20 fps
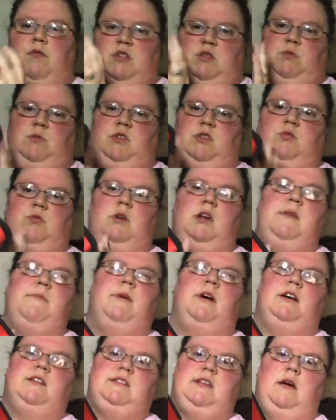which was 20
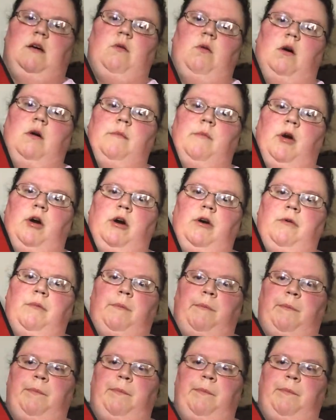bucks at Walmart.